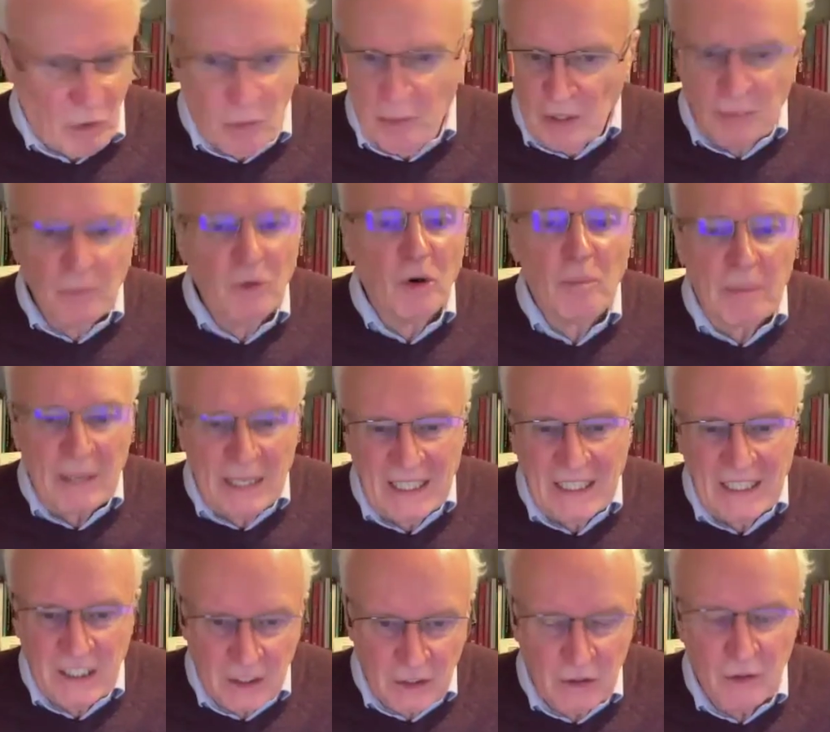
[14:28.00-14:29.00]
almost more
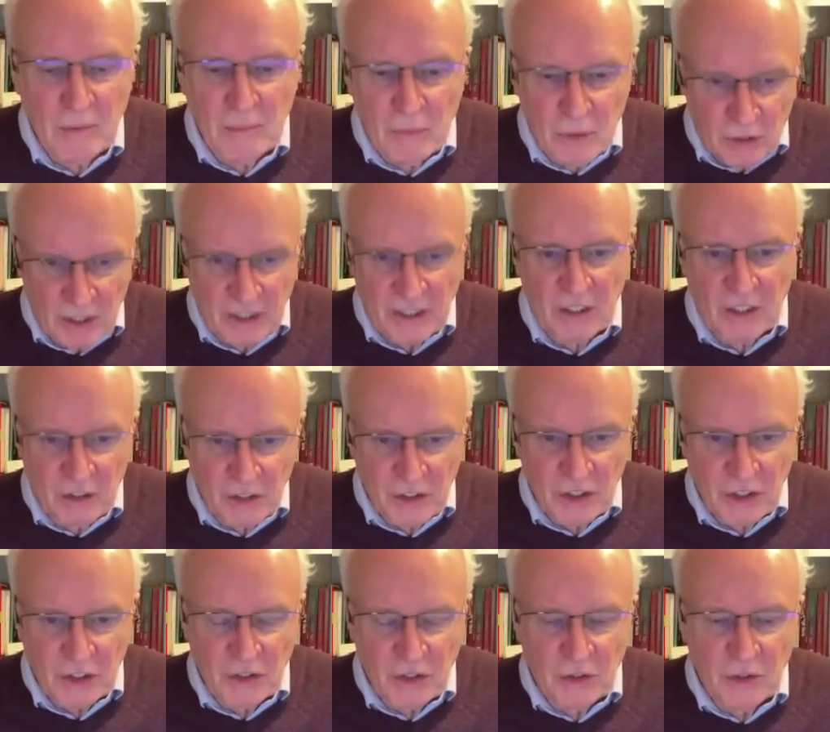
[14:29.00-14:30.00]
political, more
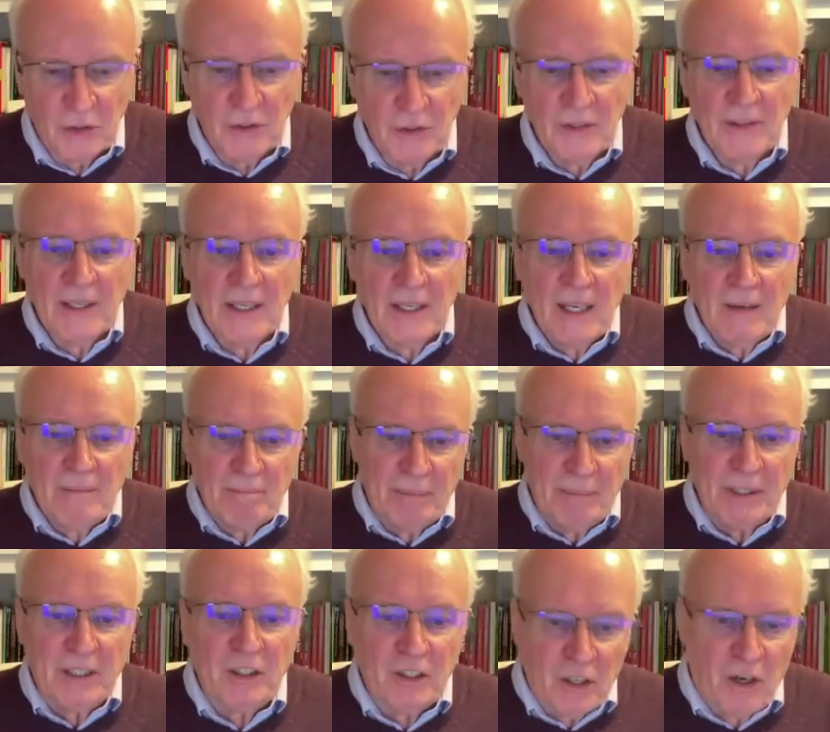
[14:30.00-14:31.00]
ideological,
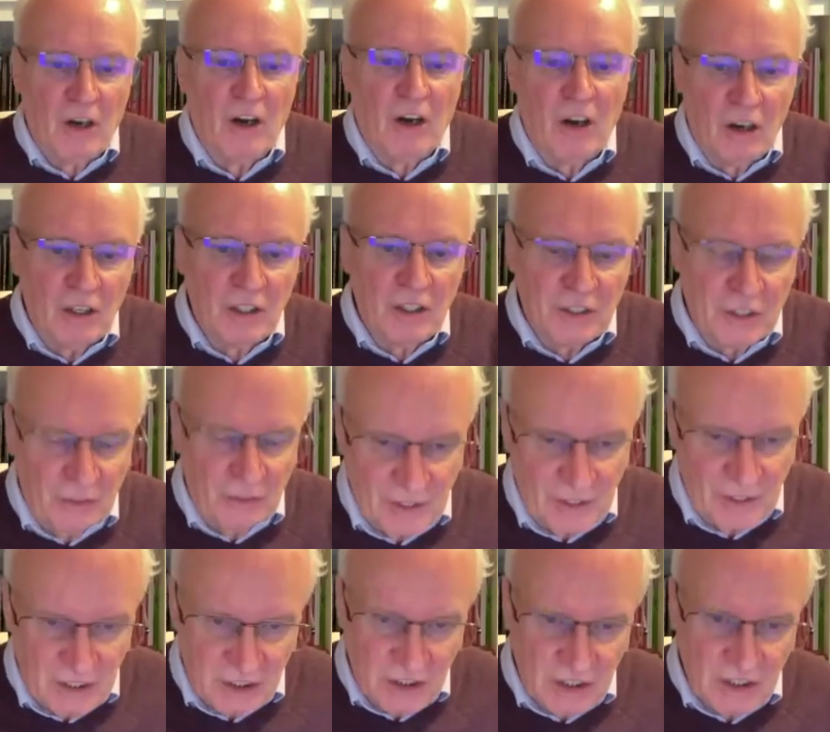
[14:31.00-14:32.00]
because of
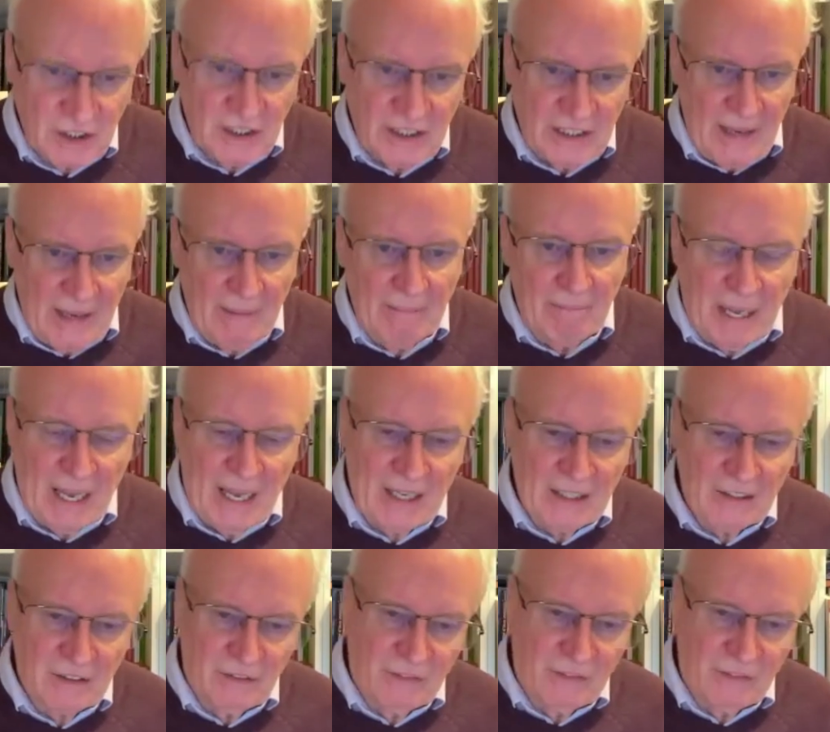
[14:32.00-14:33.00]
the
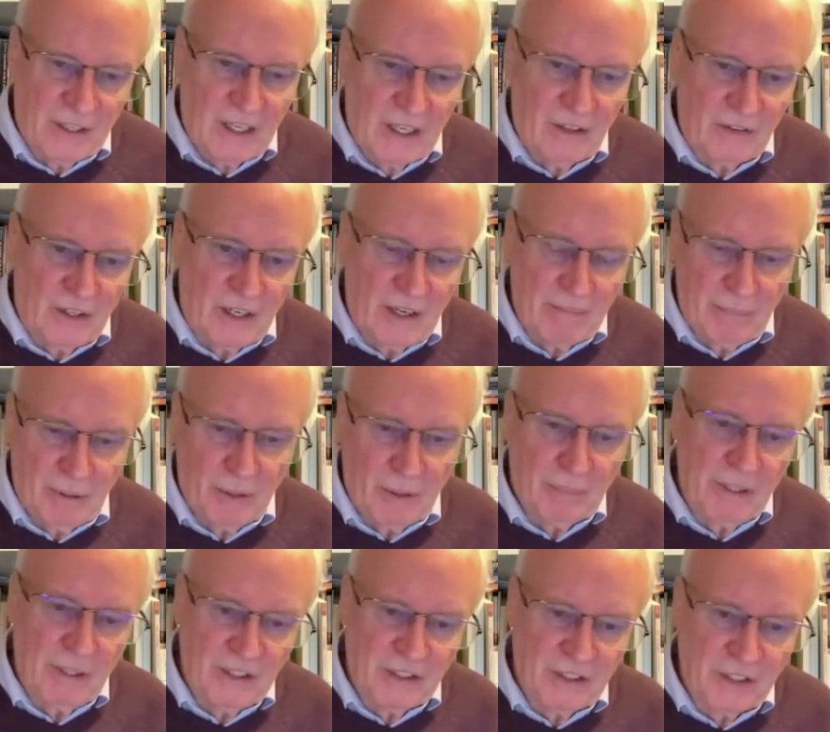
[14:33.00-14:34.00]
impact of far right
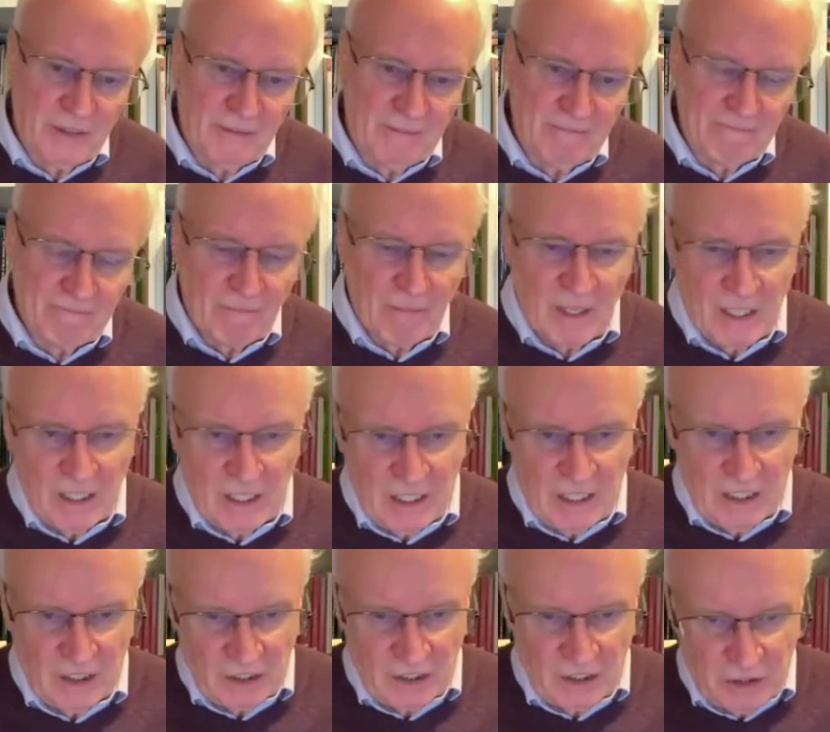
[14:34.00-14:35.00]
populism
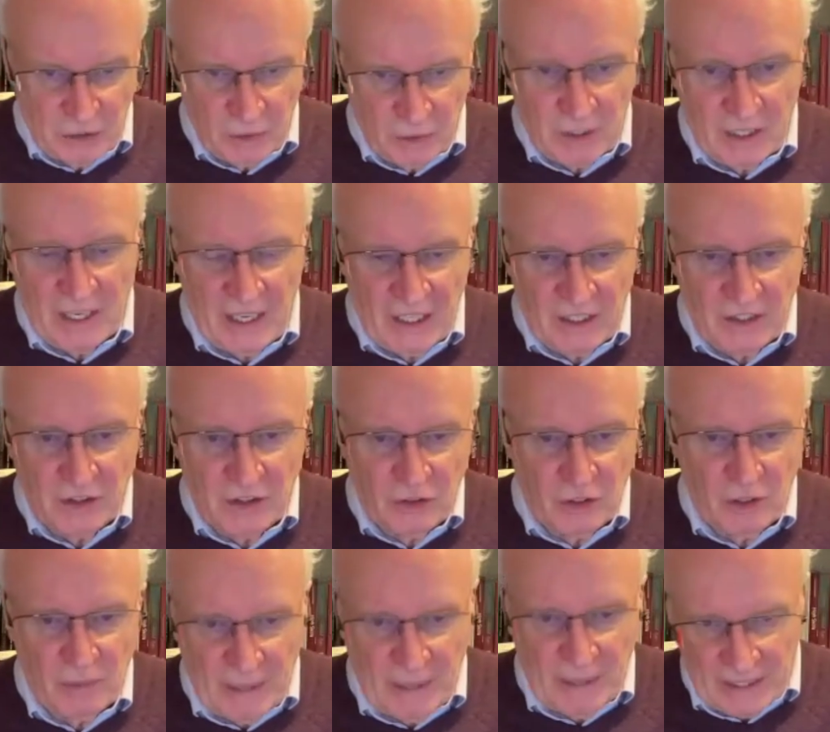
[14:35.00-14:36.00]
in the UK and
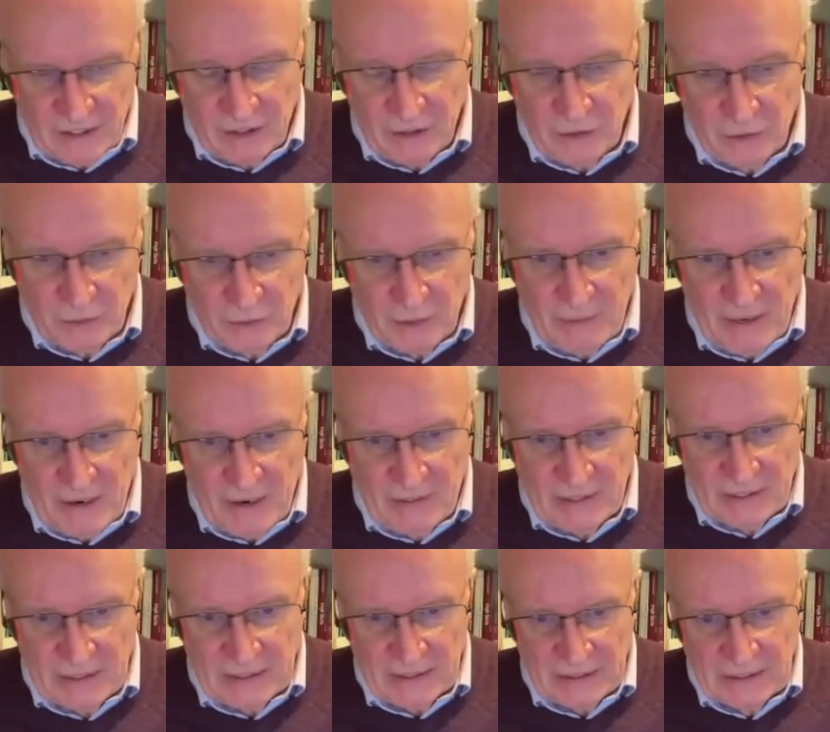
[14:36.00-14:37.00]
Europe and in North
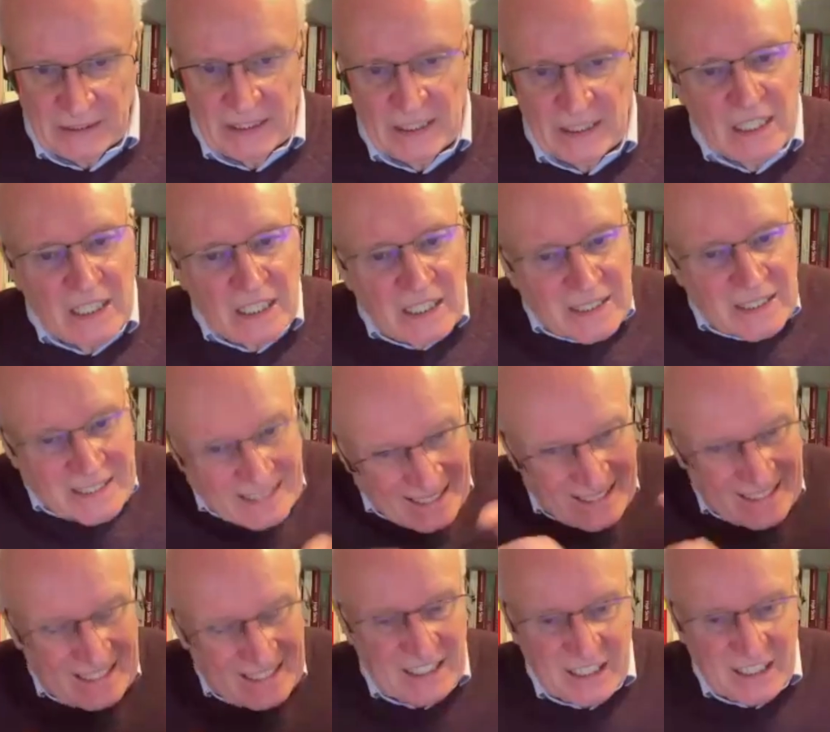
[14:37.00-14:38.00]
America.
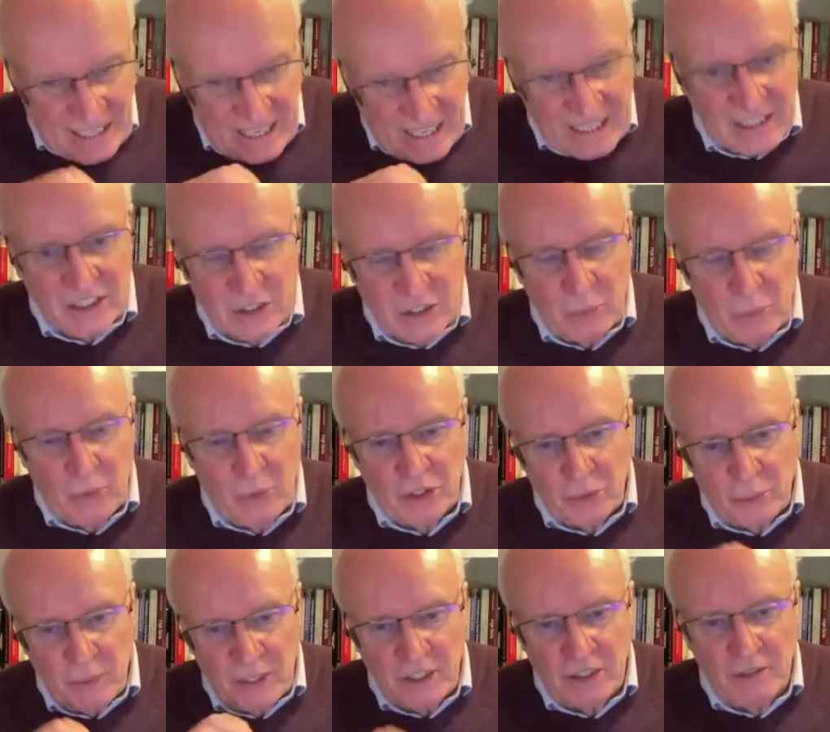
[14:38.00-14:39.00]
So the sense in
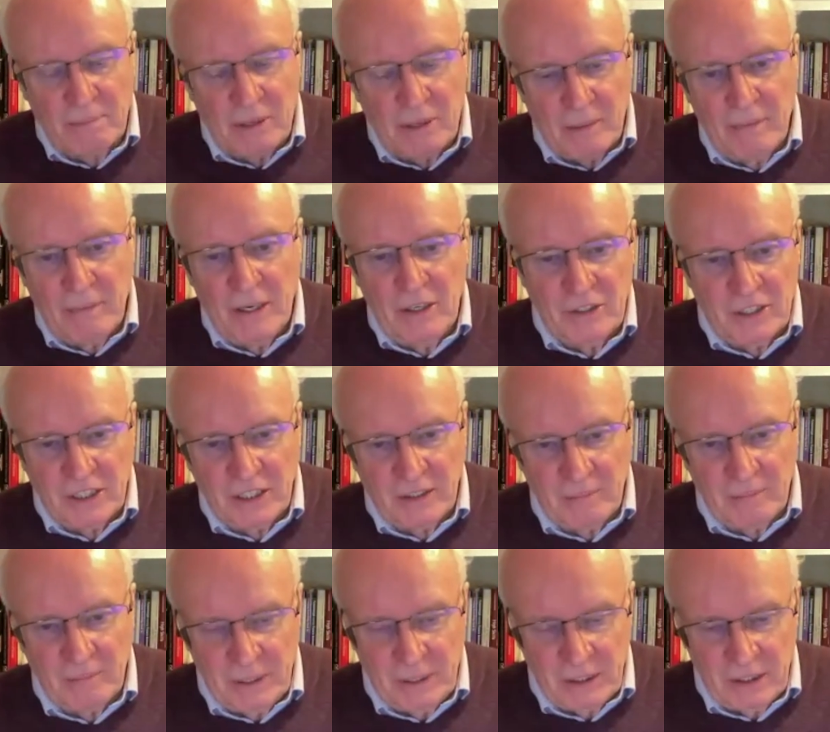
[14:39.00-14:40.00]
which when you're promoting
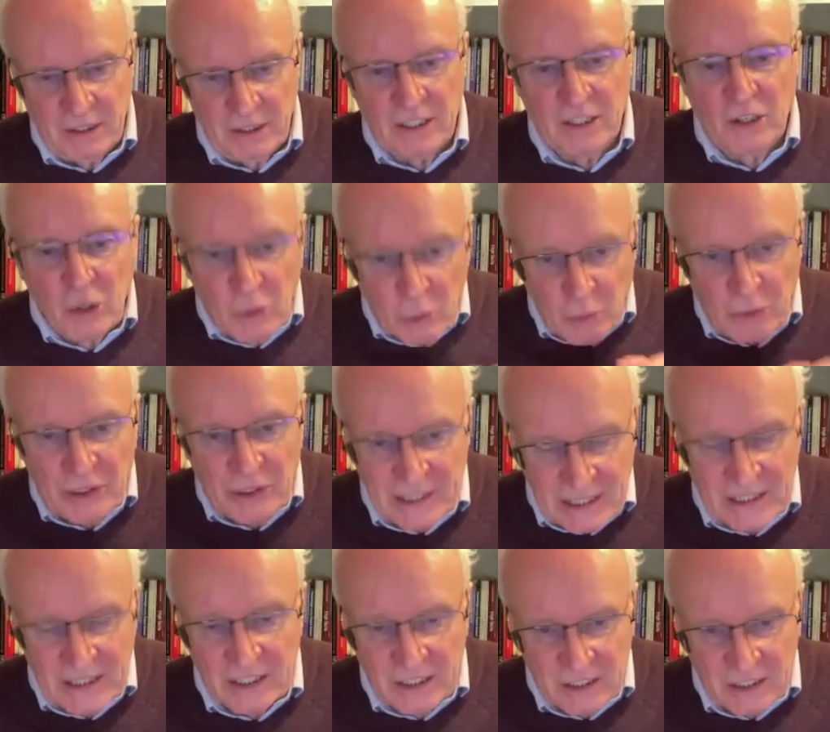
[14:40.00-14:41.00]
of being global
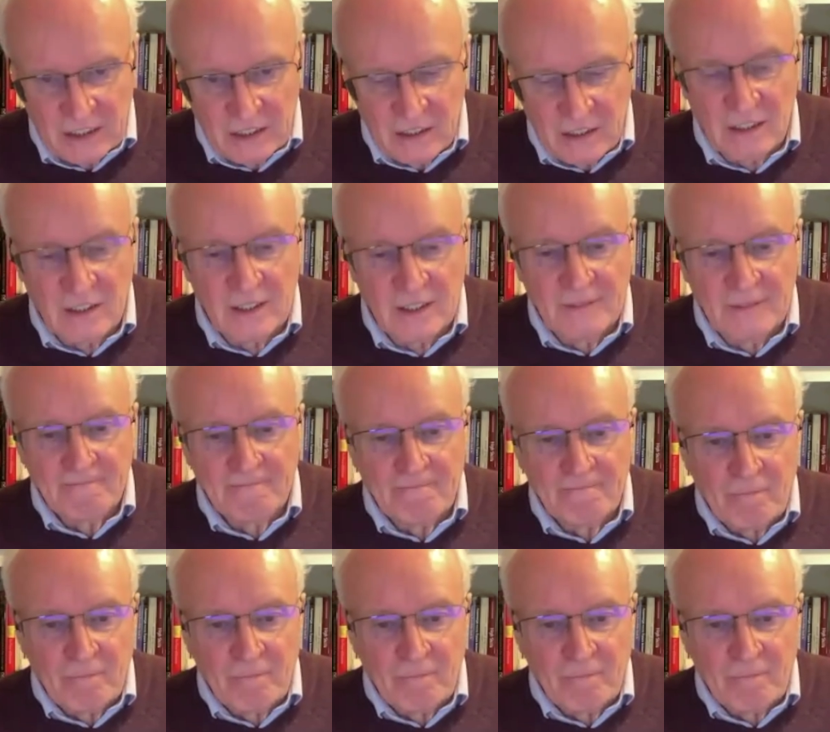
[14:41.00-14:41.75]
citizens